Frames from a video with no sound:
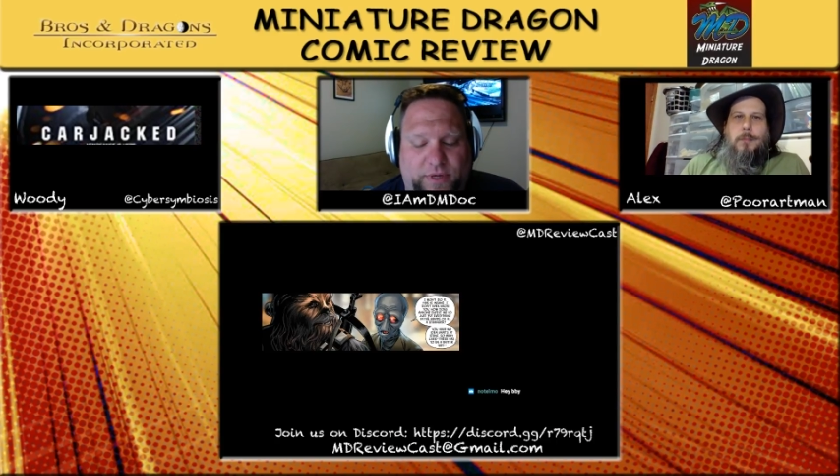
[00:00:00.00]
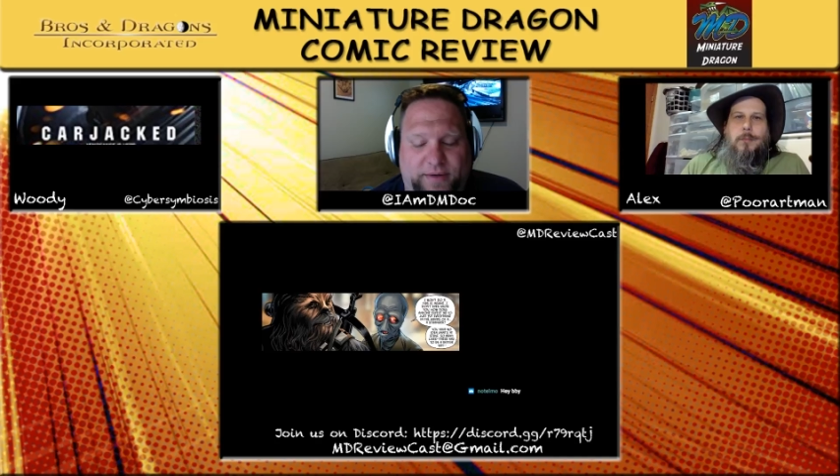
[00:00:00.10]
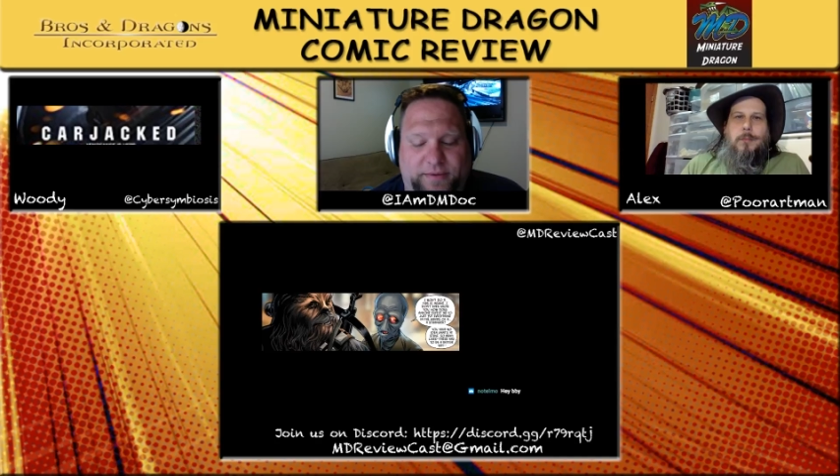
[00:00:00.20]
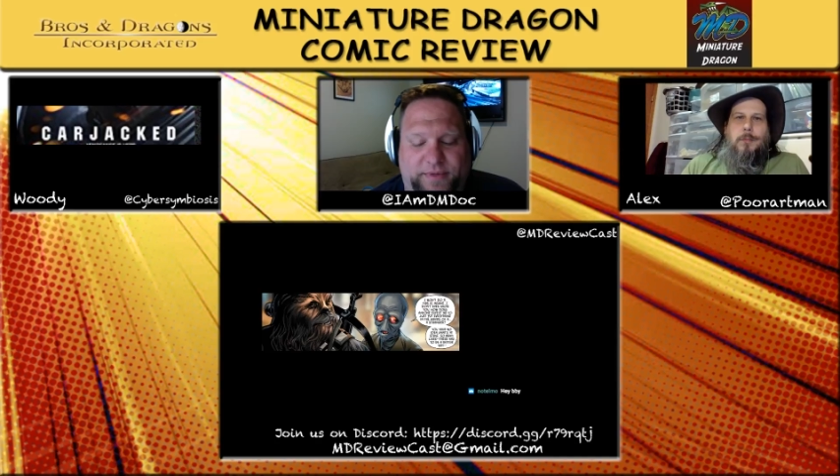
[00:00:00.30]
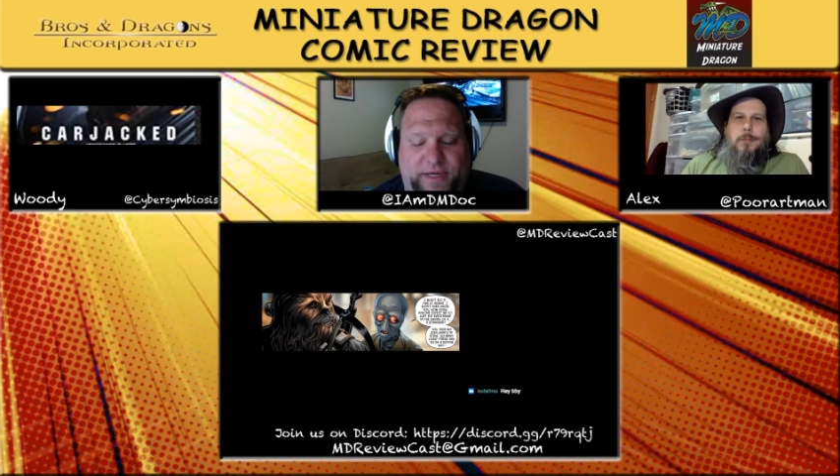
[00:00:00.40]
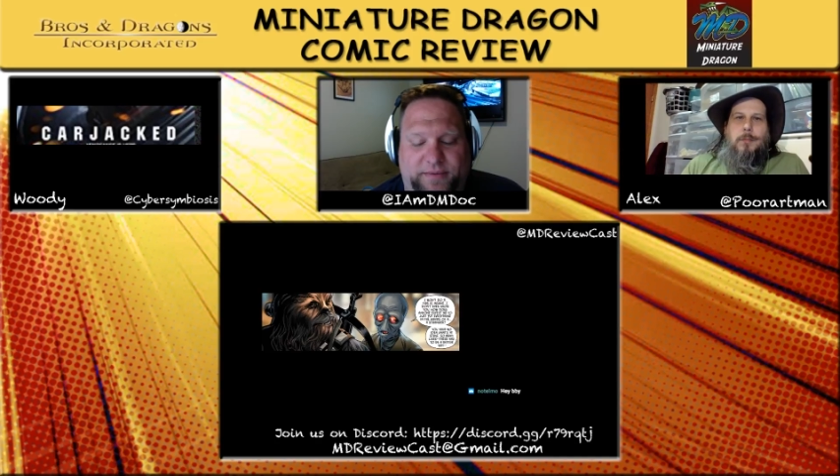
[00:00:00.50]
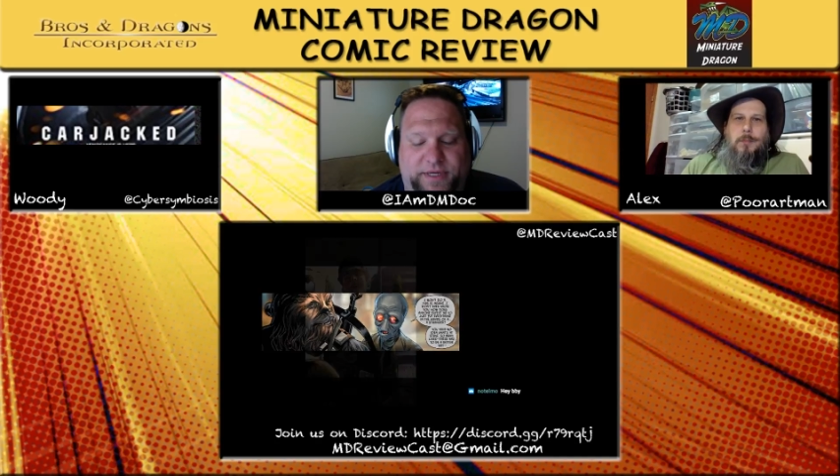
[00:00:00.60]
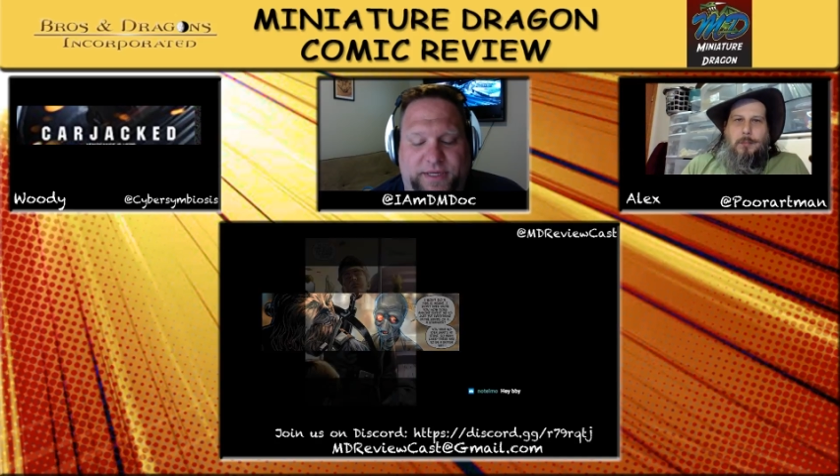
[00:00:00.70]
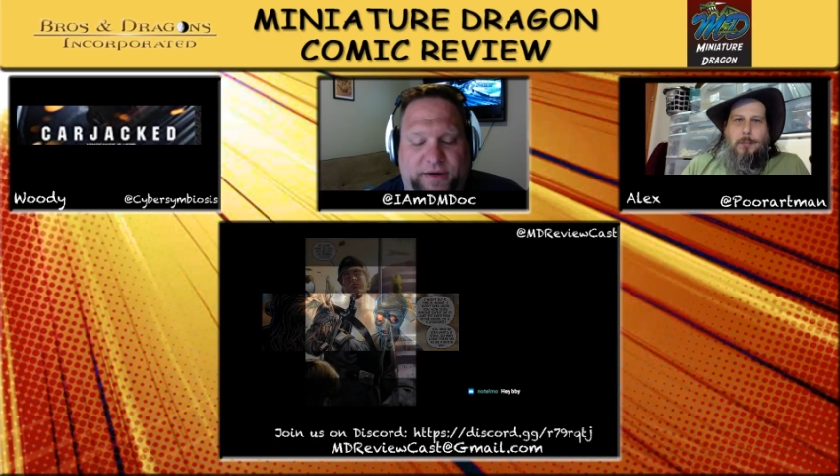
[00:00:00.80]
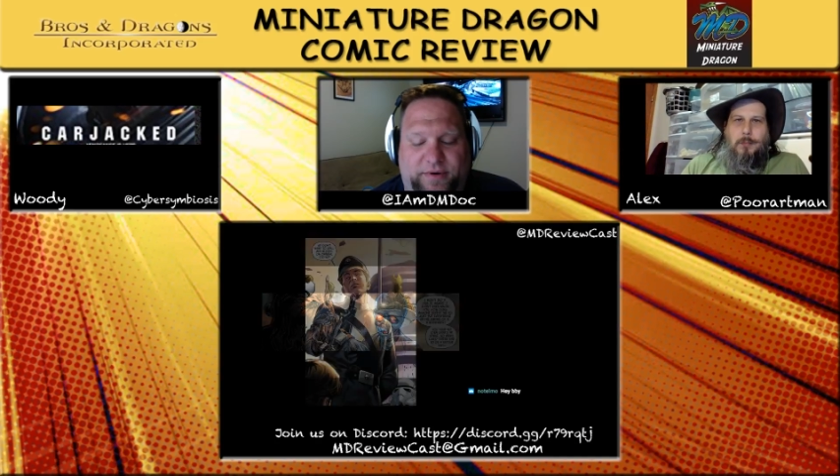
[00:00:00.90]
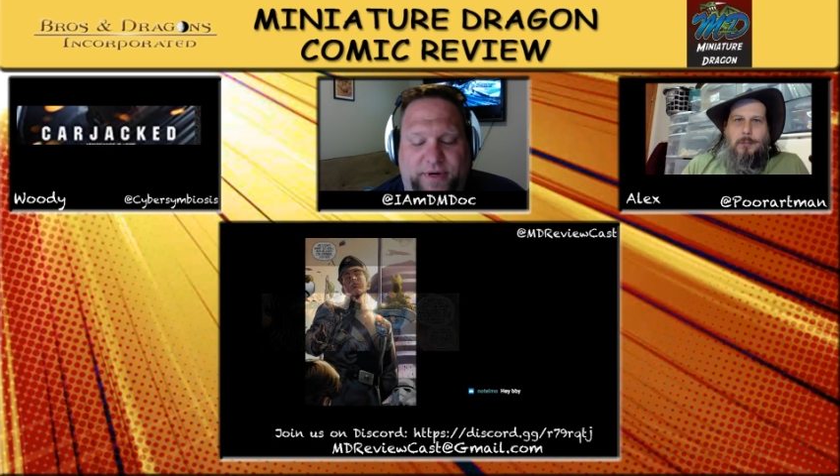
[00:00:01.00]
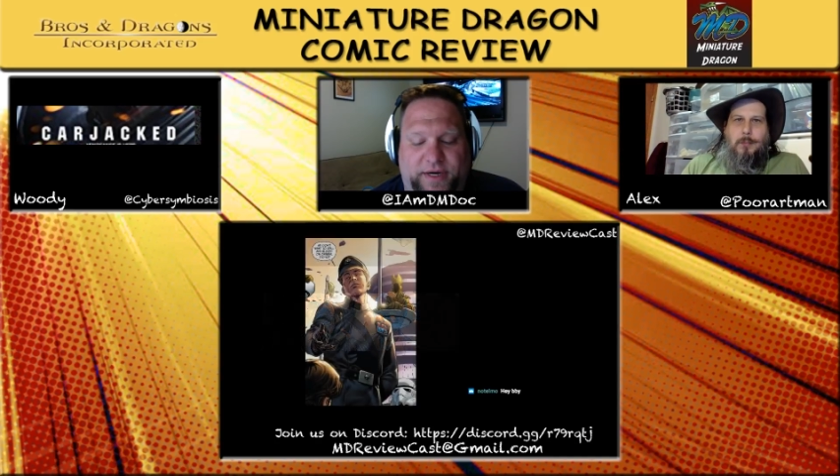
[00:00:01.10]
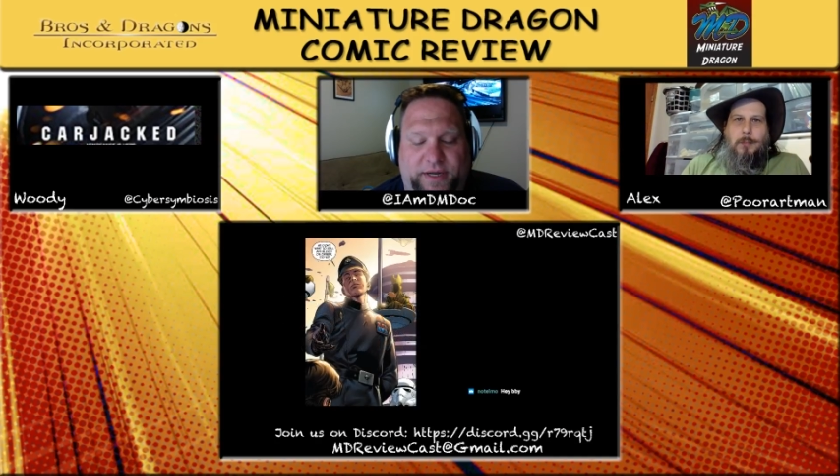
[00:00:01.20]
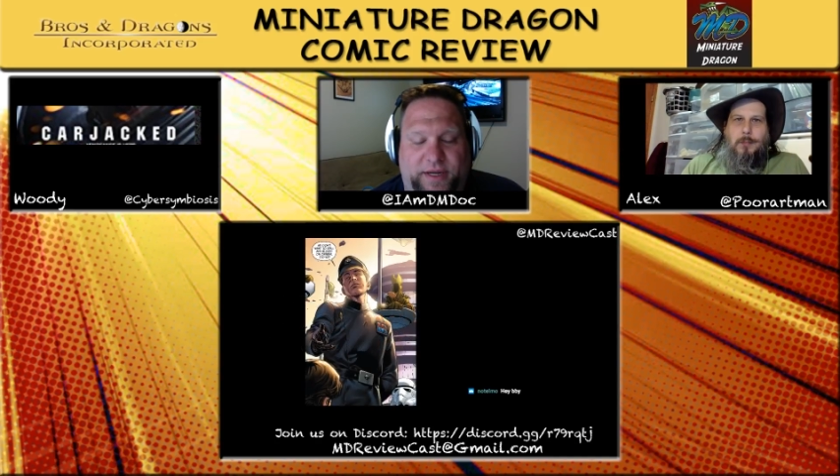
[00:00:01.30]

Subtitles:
I think I'm saying that right.